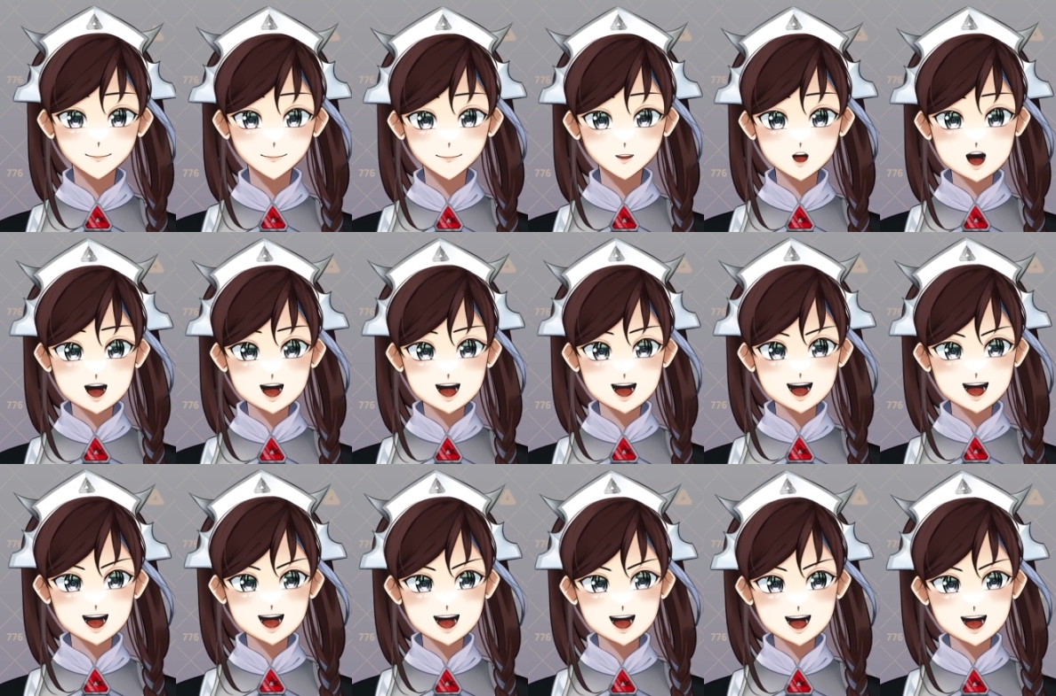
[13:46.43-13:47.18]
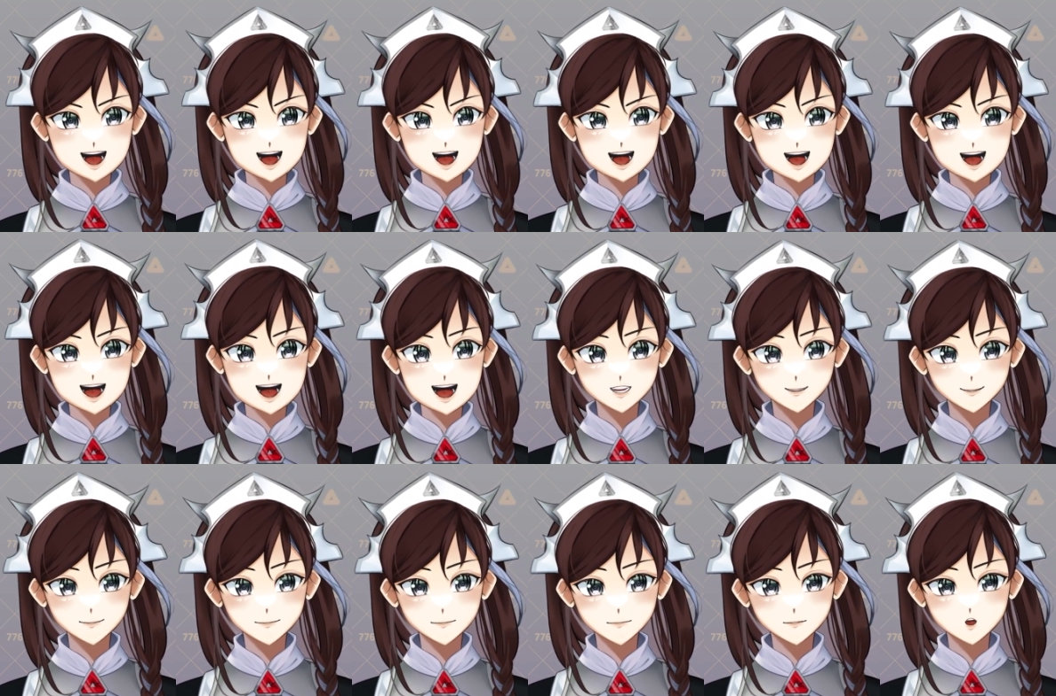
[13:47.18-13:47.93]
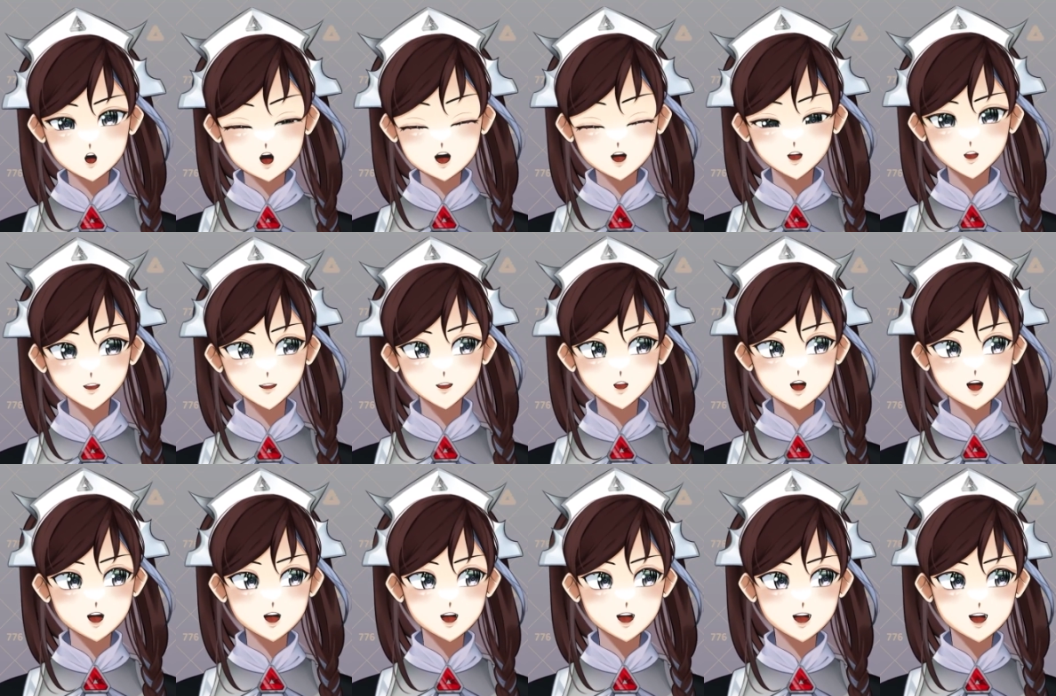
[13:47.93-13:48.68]
Alia is the
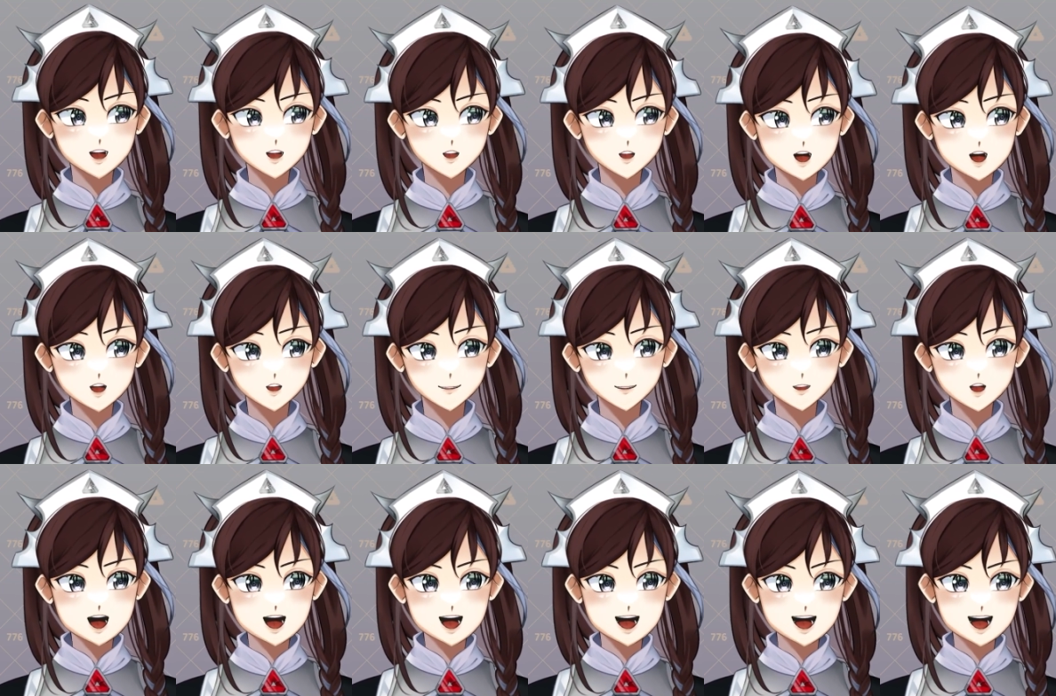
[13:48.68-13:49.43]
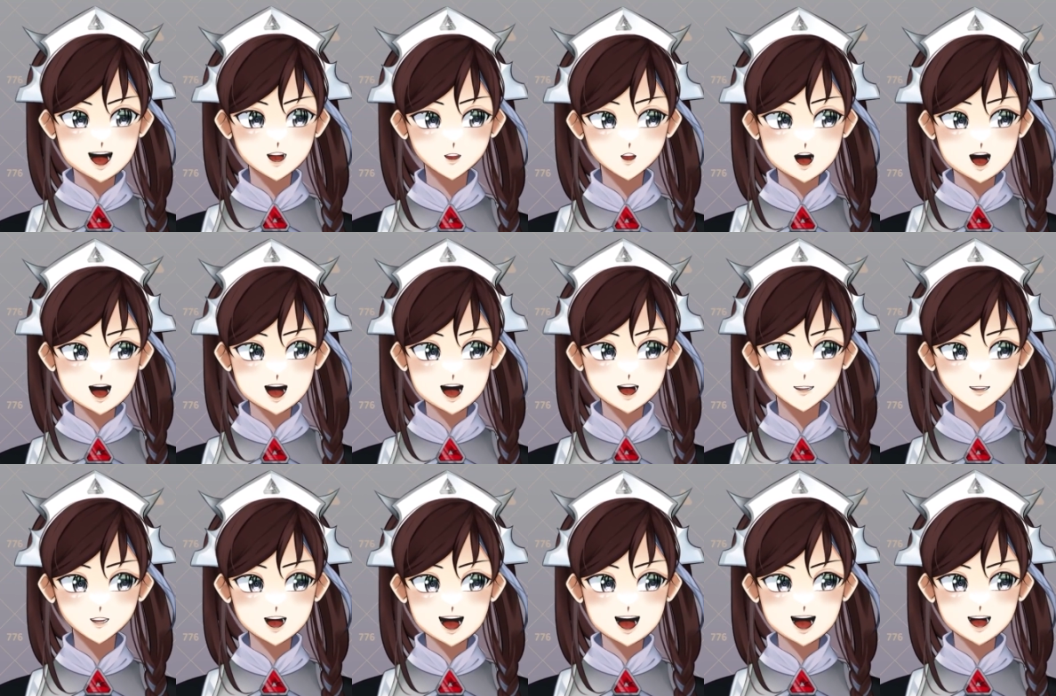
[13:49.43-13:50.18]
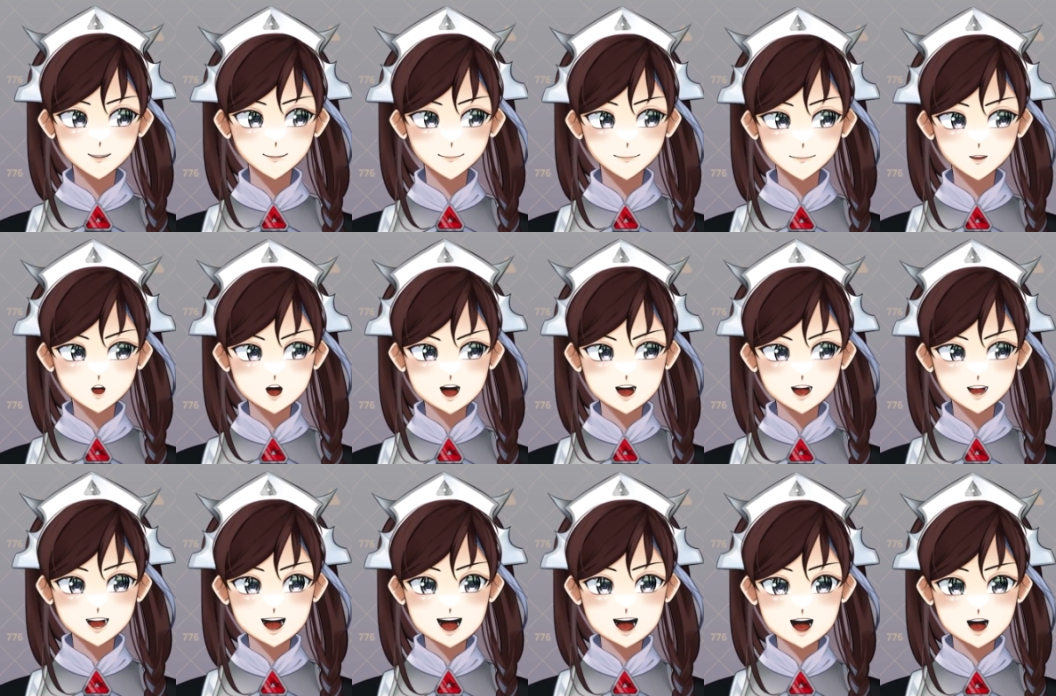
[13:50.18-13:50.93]
fastest unit in the game, and that means
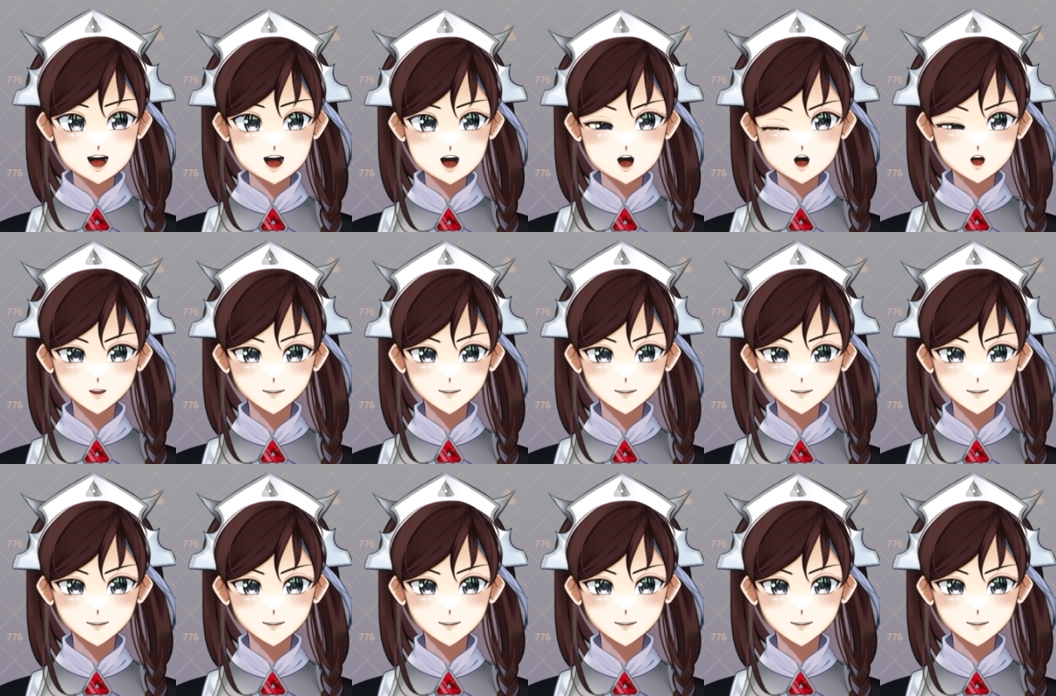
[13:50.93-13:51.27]
a lot.